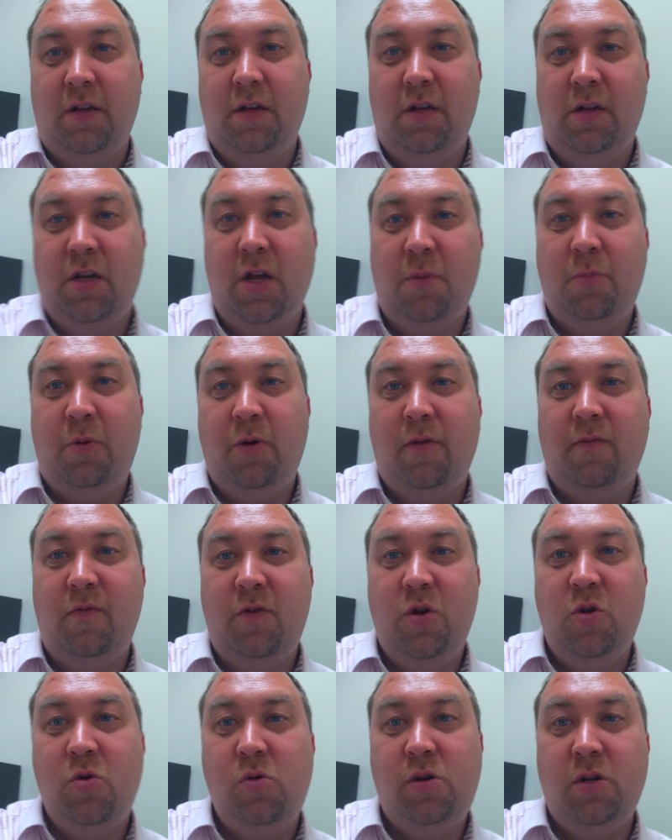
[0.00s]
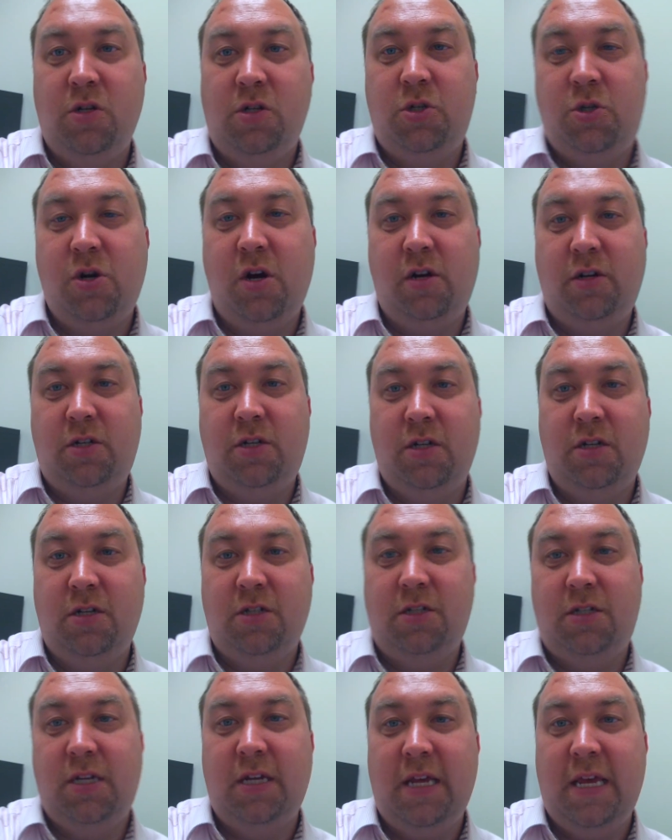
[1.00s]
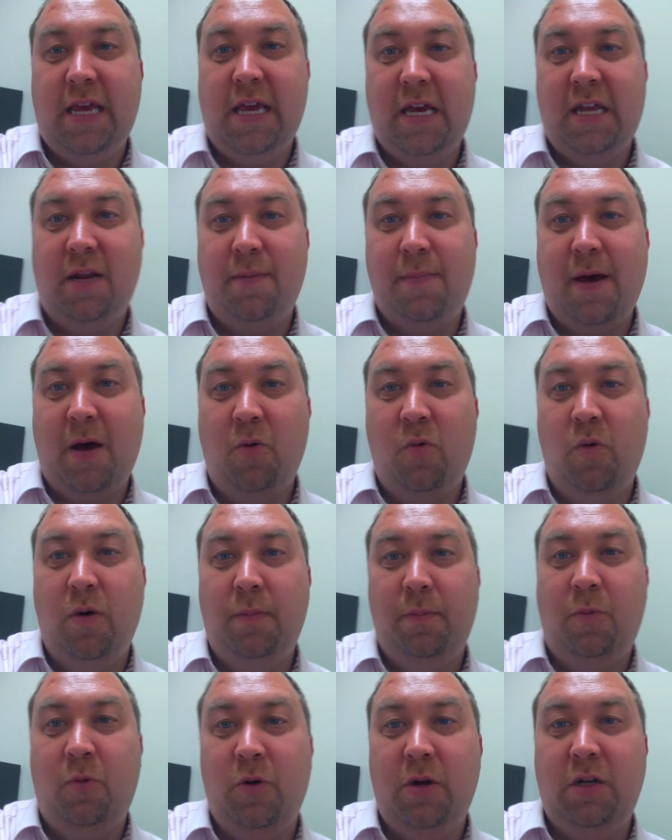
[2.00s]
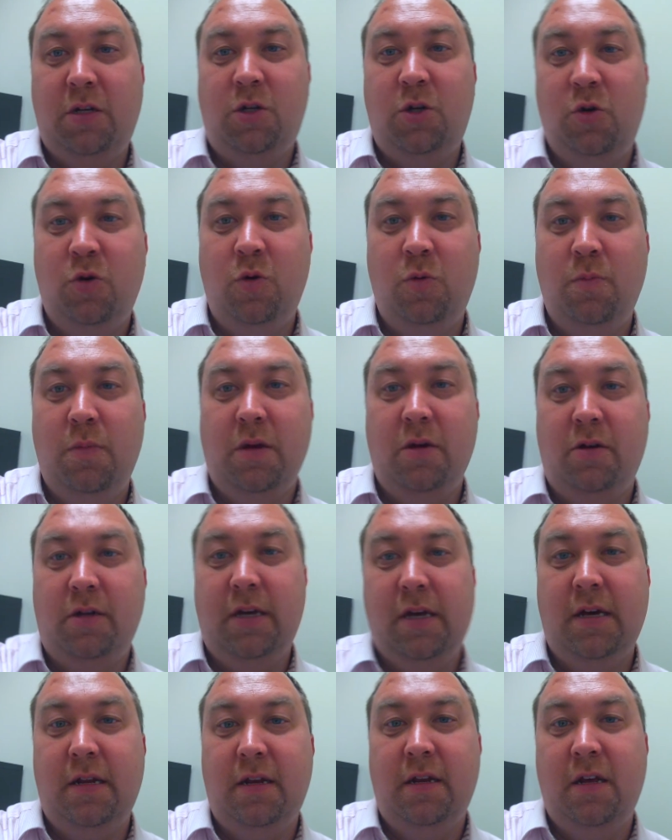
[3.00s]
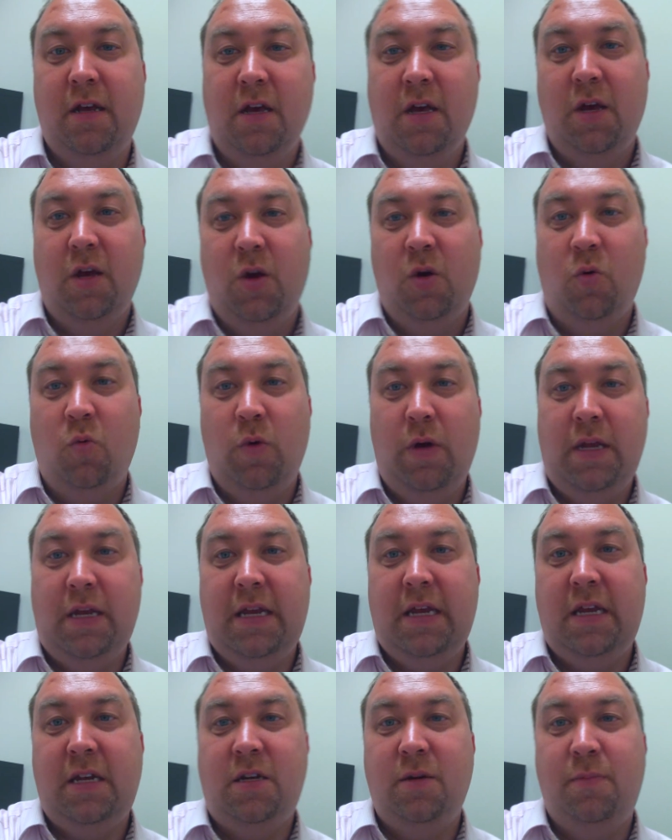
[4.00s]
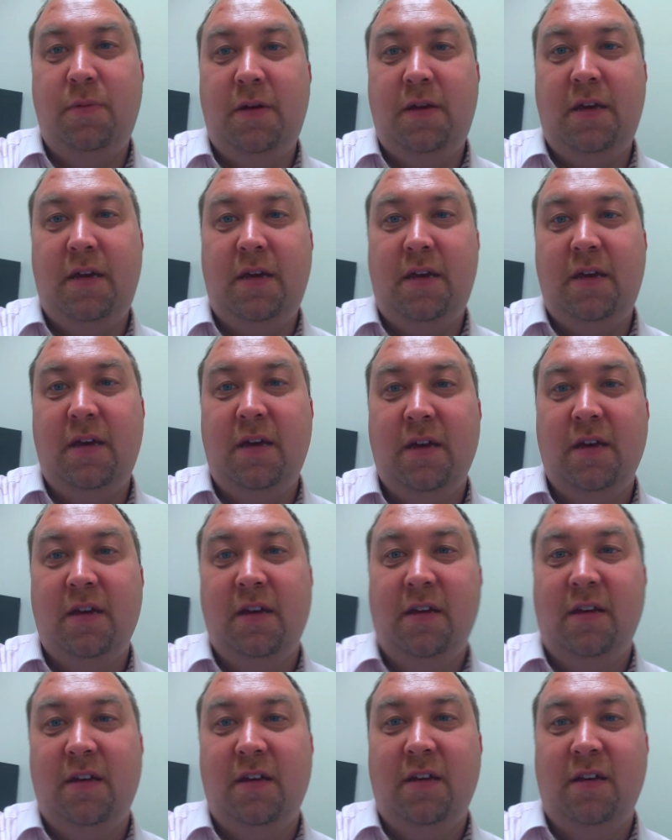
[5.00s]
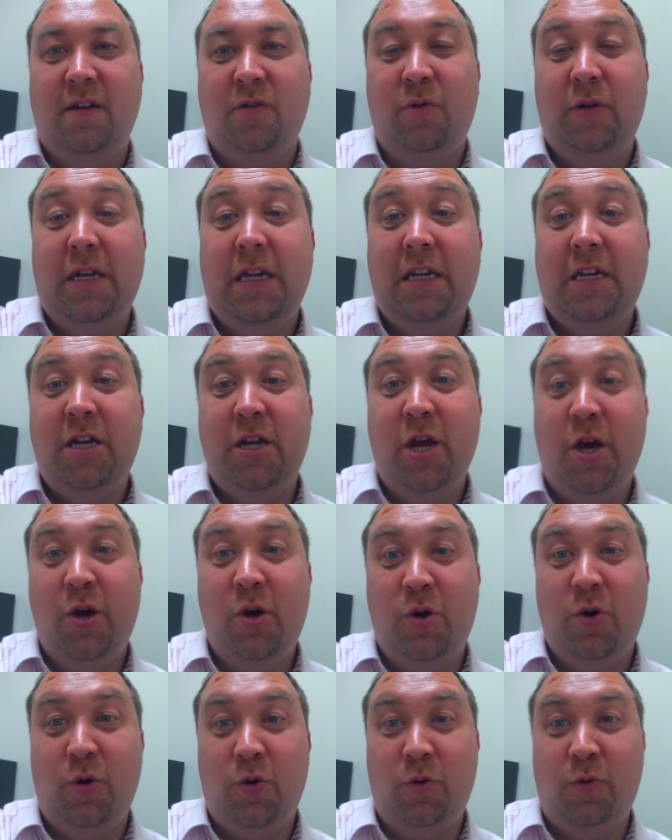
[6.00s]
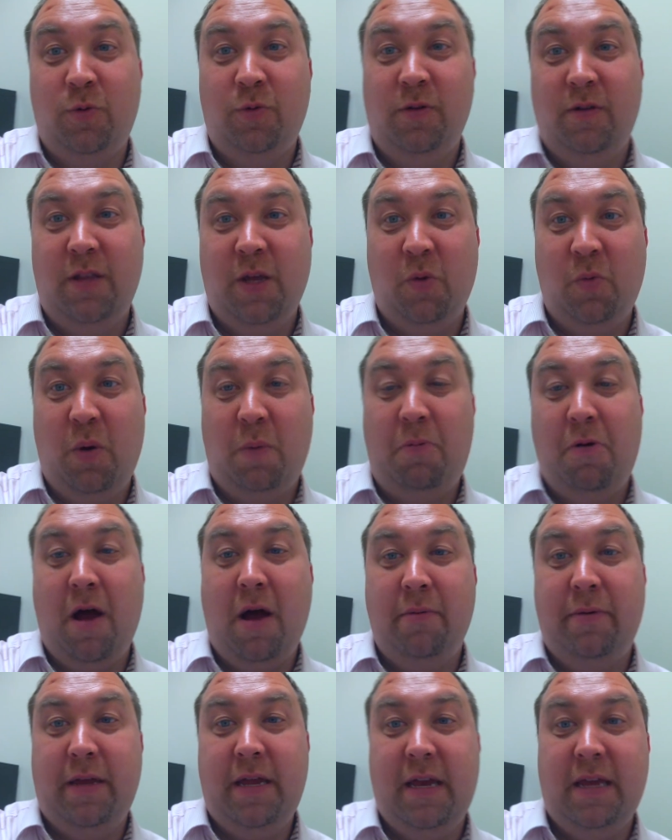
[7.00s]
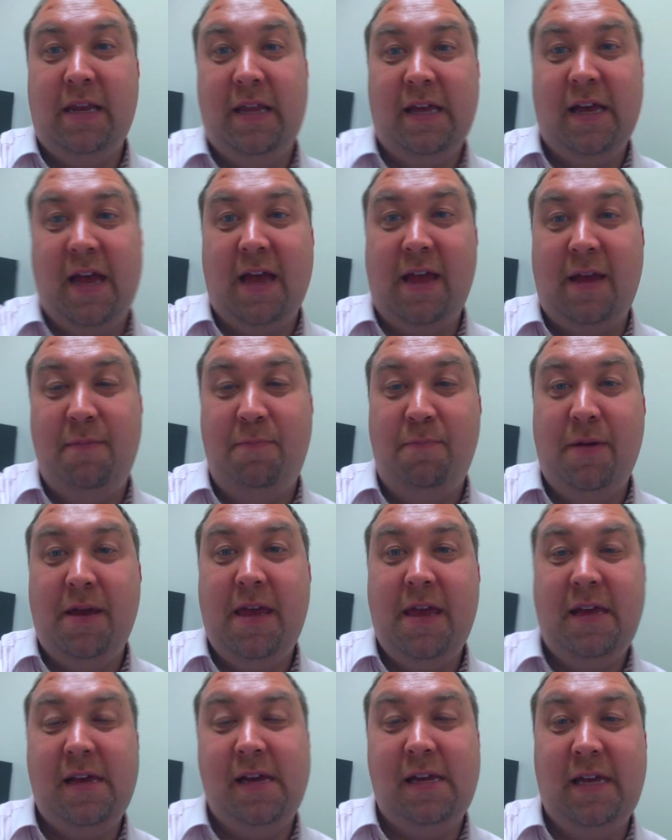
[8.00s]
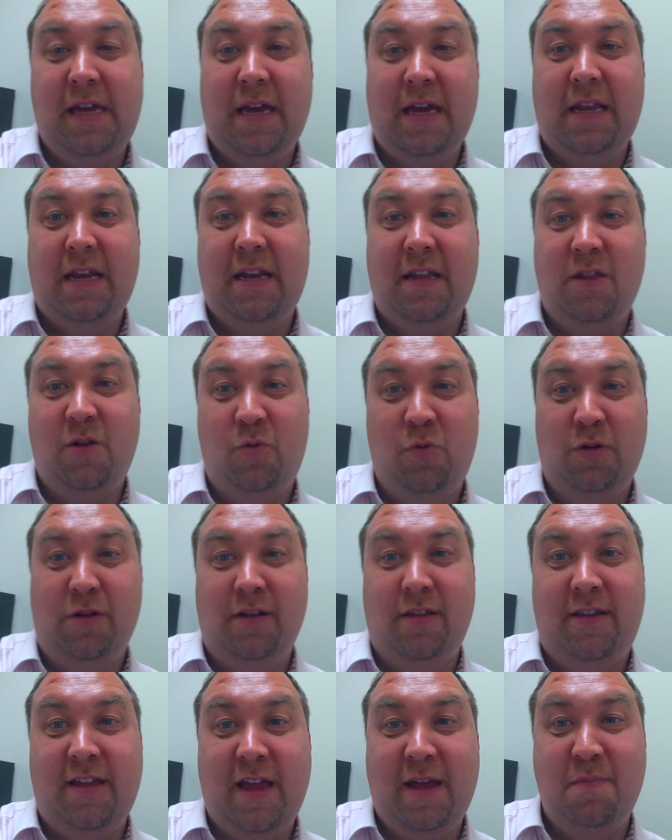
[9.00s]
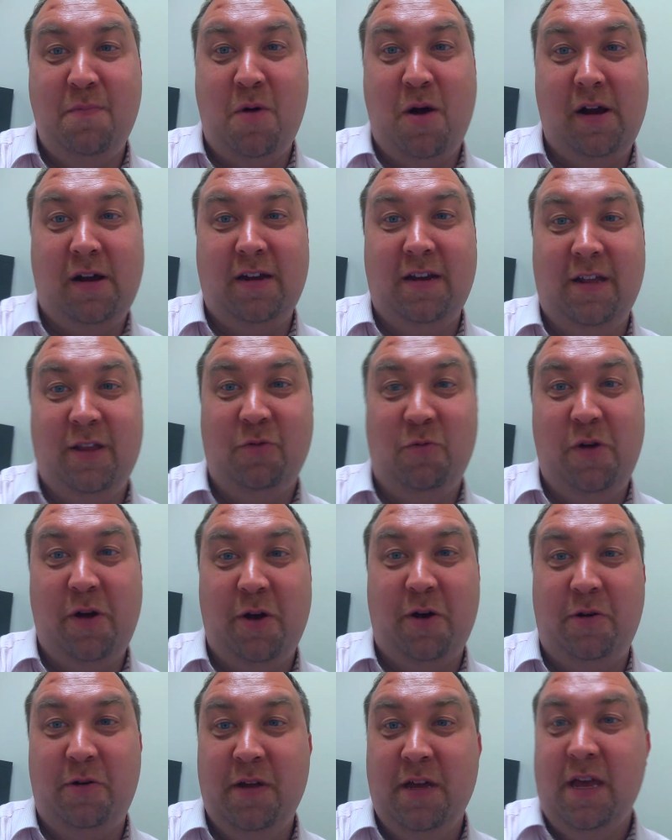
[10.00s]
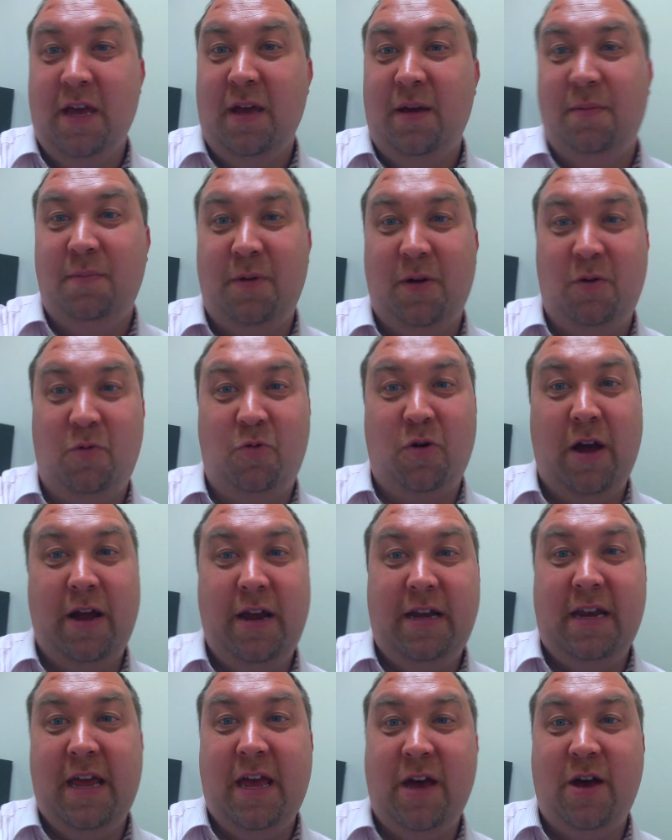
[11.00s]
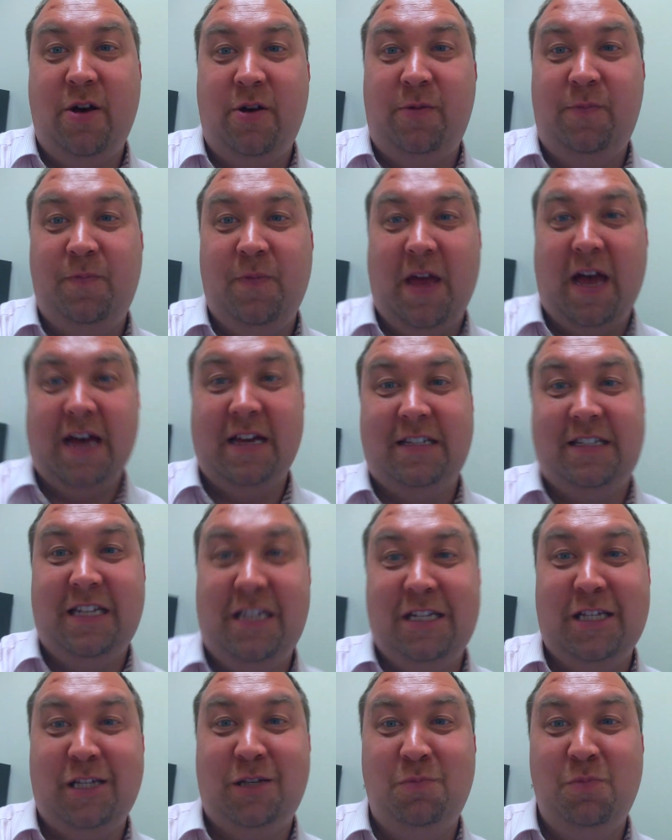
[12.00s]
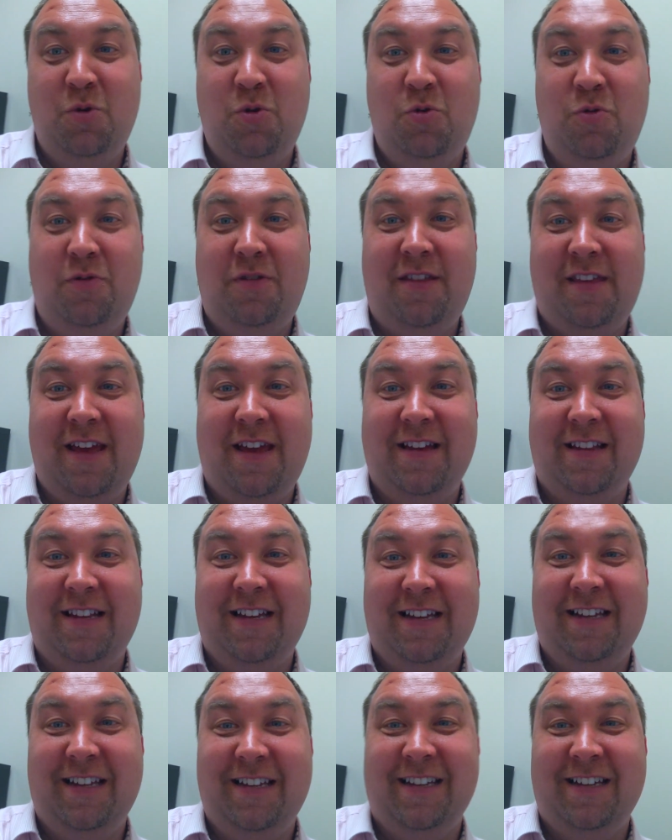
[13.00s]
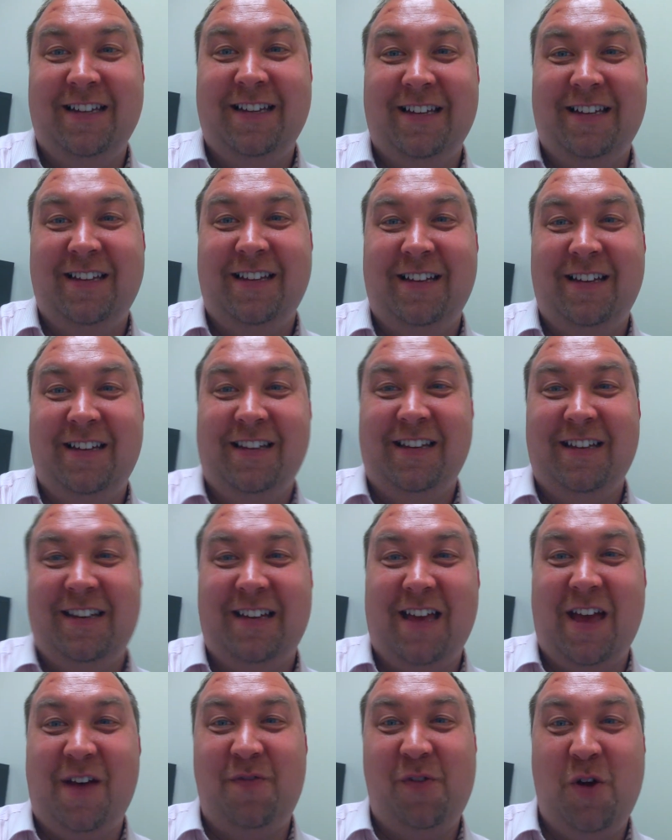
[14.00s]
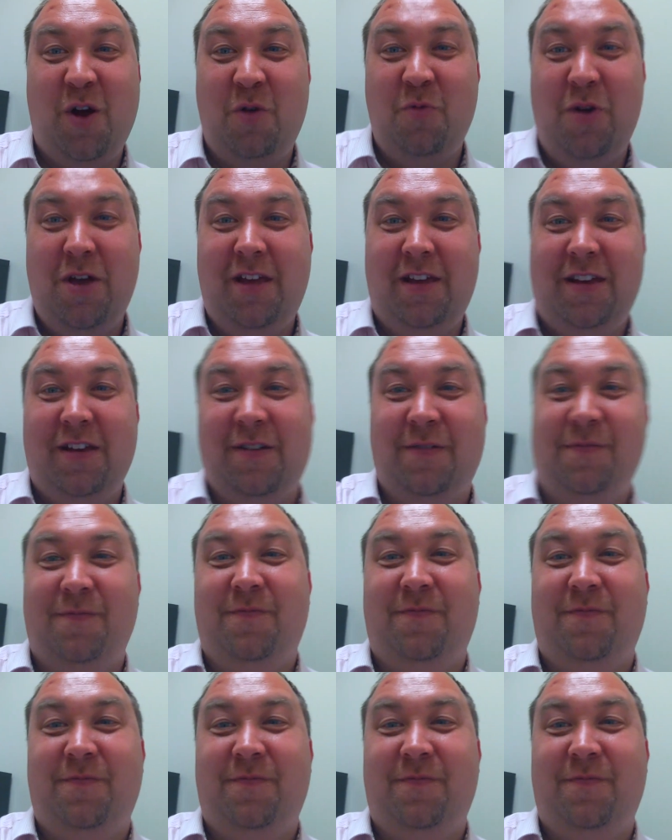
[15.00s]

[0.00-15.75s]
number of new constructions hit about 1.2 million, we need to be we need to know that we're probably hitting a peak again in the real estate market as well. But right now, I see smooth sailing. Have a great week.